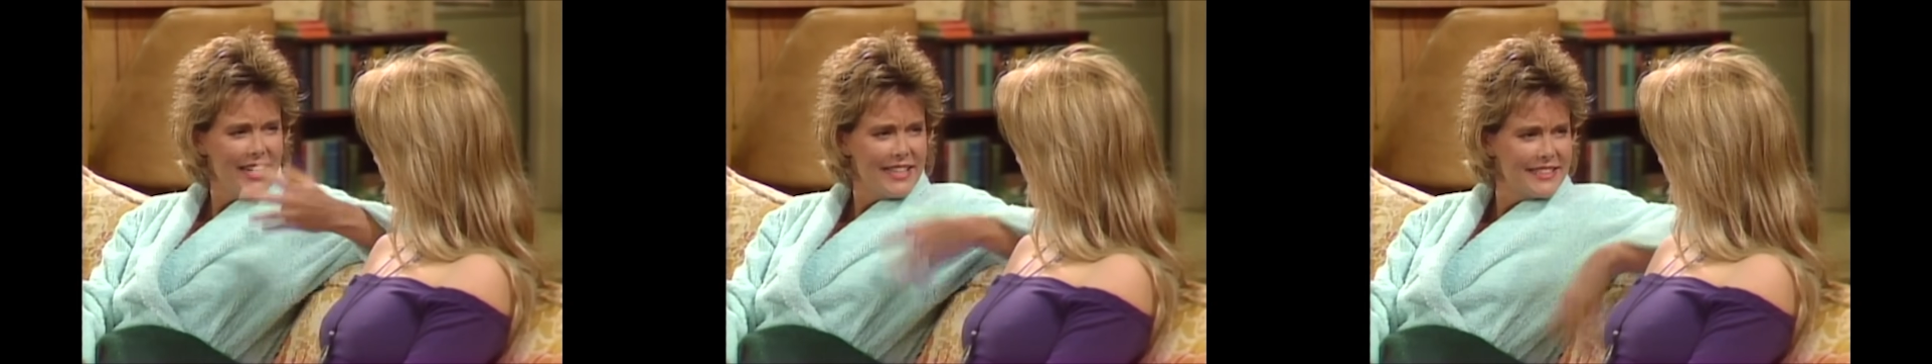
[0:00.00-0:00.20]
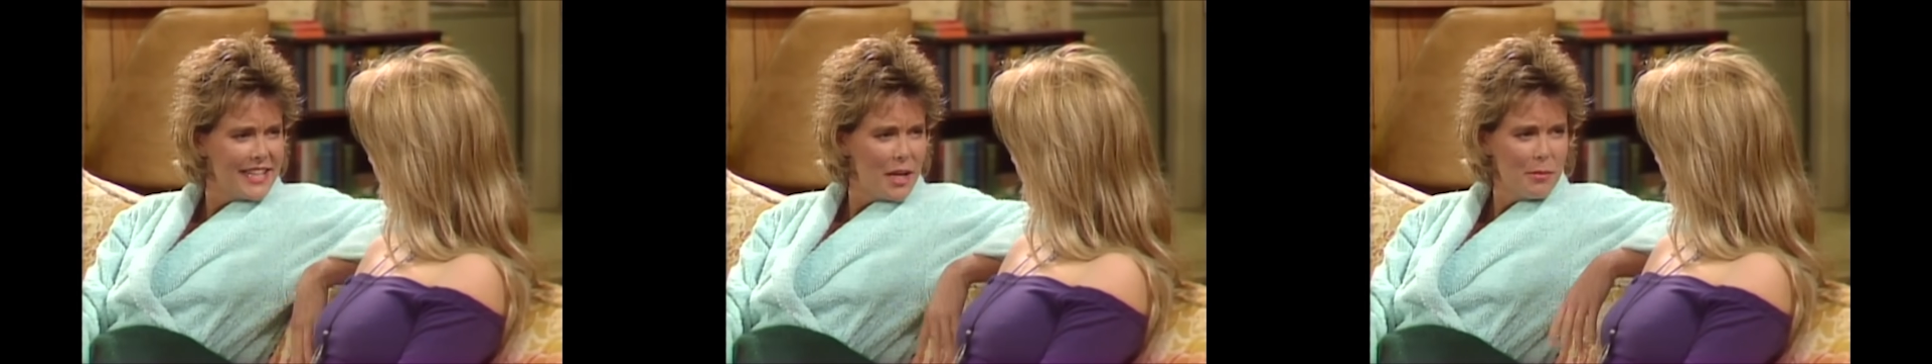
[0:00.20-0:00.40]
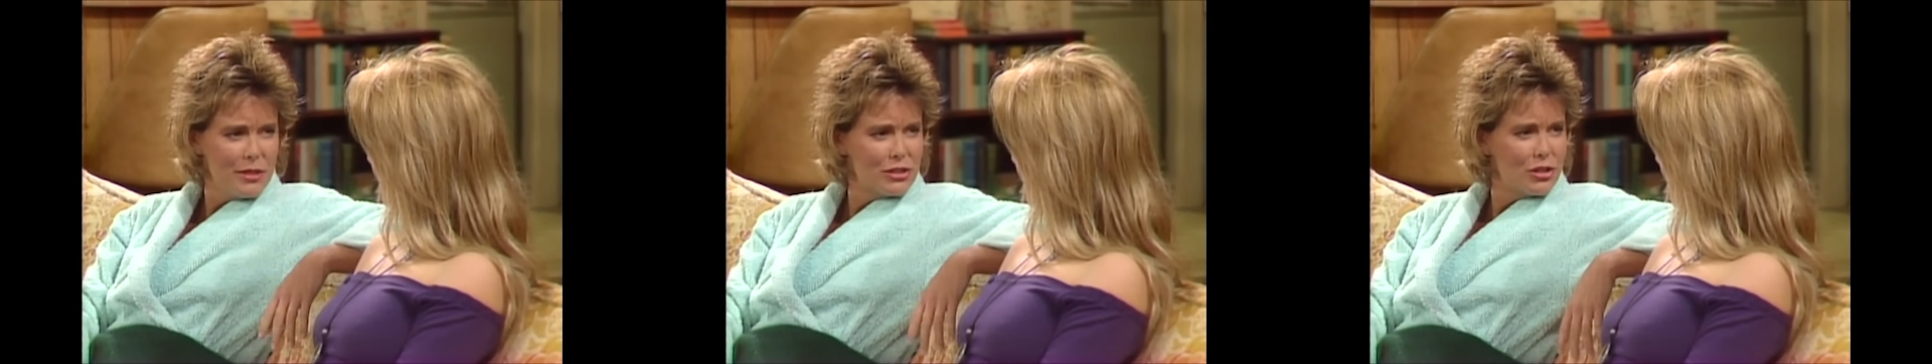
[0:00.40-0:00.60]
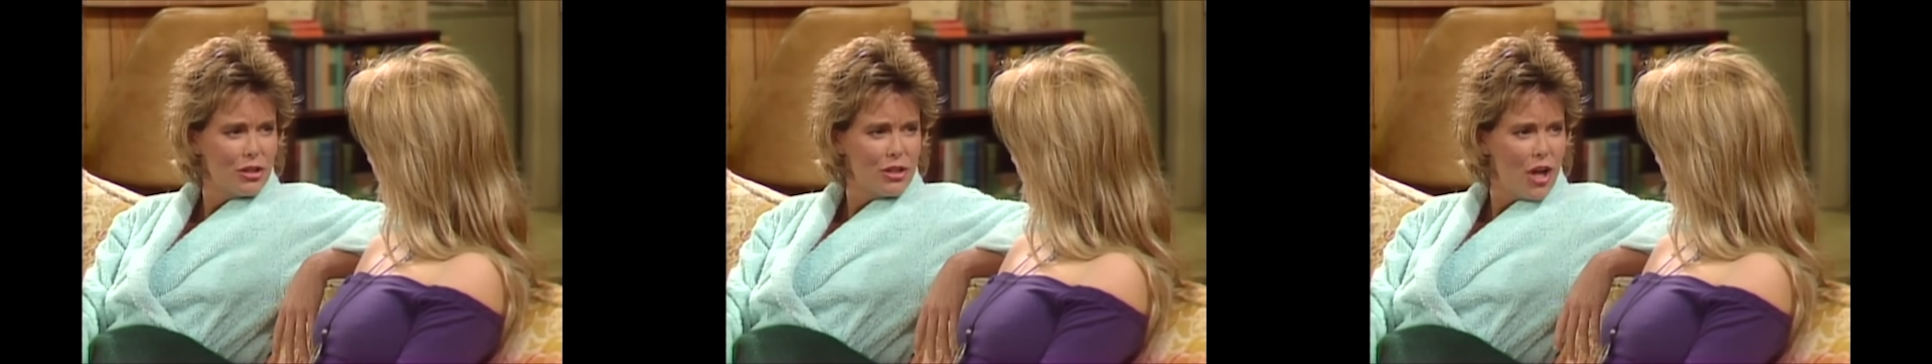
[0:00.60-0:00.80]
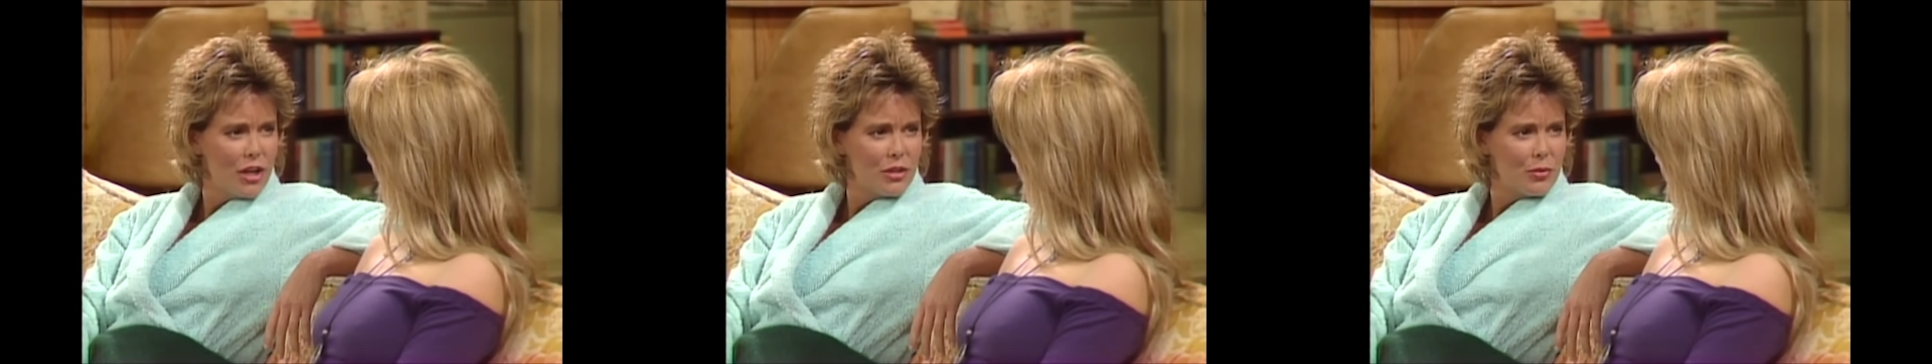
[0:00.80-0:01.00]
did it take me so
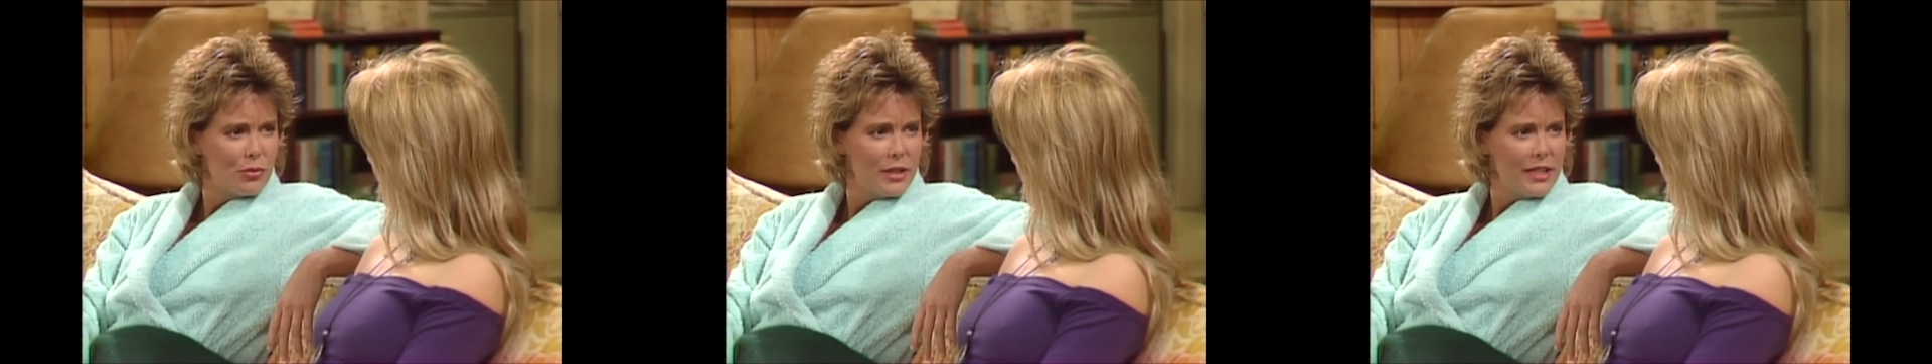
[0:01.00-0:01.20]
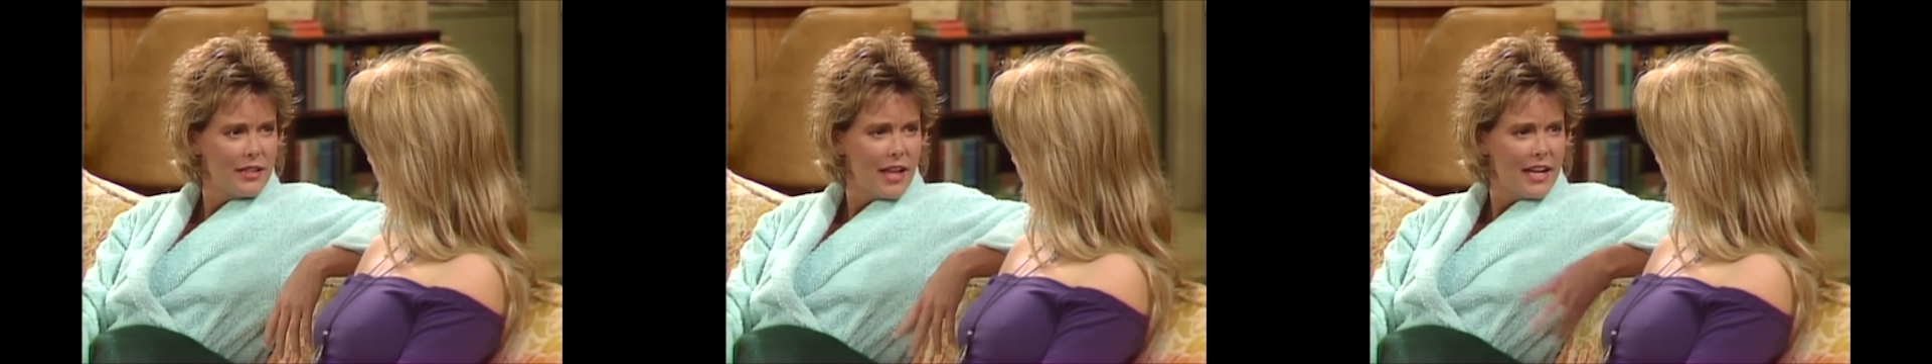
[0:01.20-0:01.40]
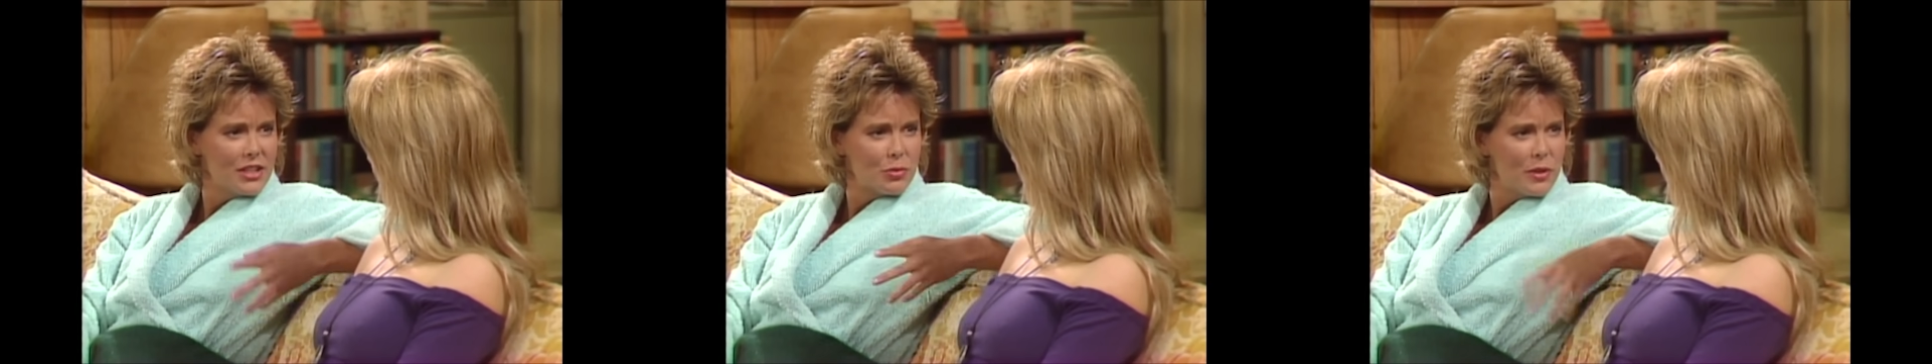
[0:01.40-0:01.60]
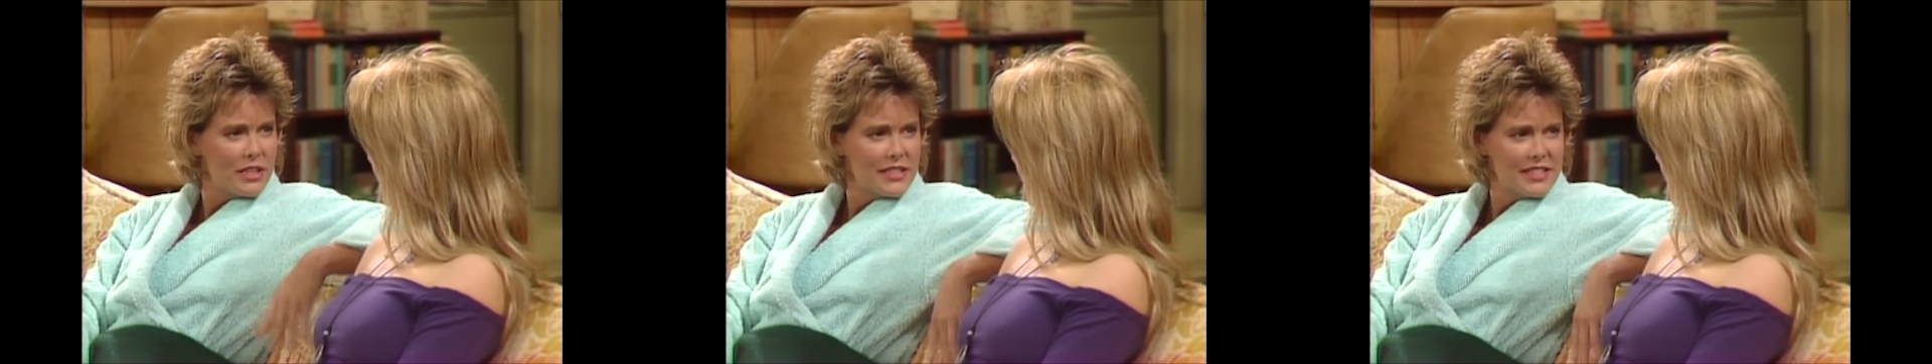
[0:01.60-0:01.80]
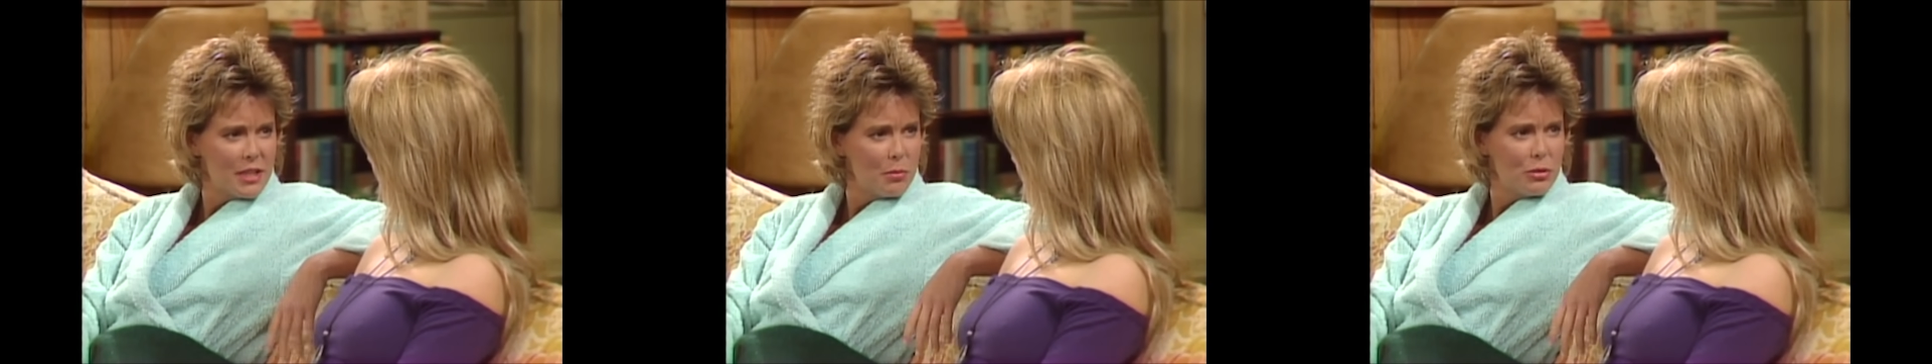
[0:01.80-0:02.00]
long to realize when a
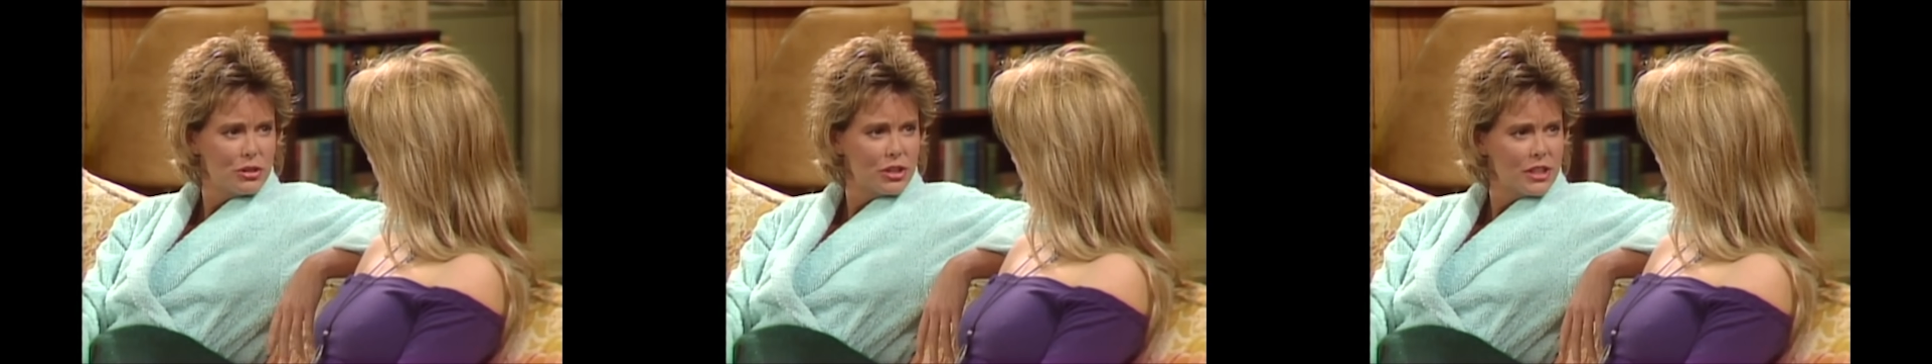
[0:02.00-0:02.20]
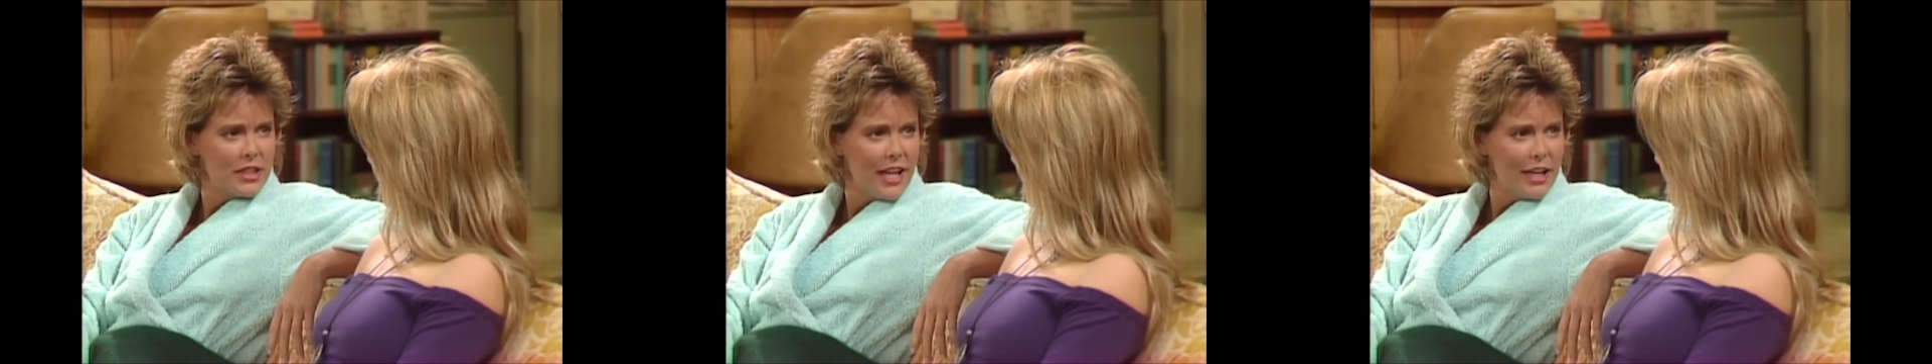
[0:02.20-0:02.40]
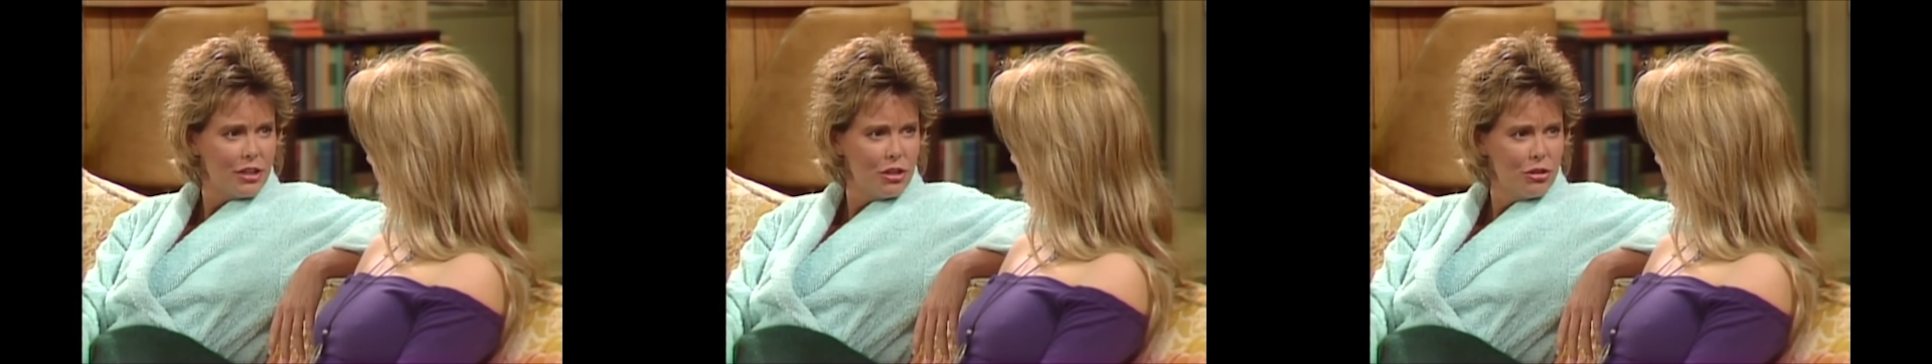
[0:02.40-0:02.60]
simpleton like